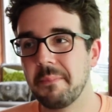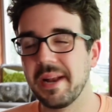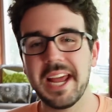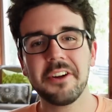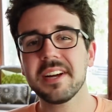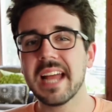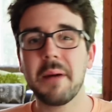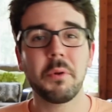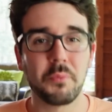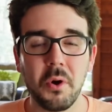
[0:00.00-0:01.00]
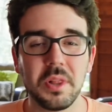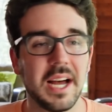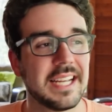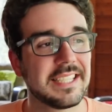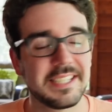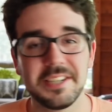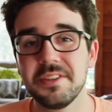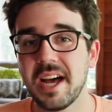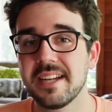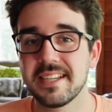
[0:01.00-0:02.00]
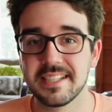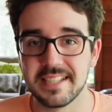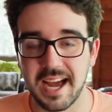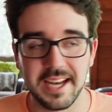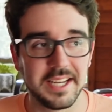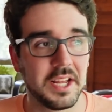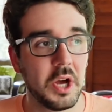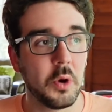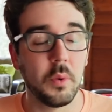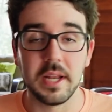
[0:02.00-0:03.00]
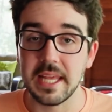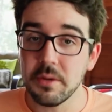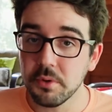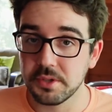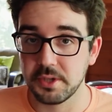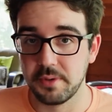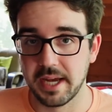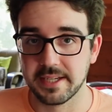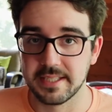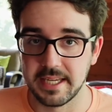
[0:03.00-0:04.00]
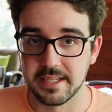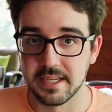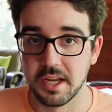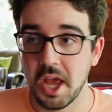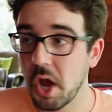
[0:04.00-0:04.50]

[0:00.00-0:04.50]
but Eric Almirola has still not decided what he will do next season.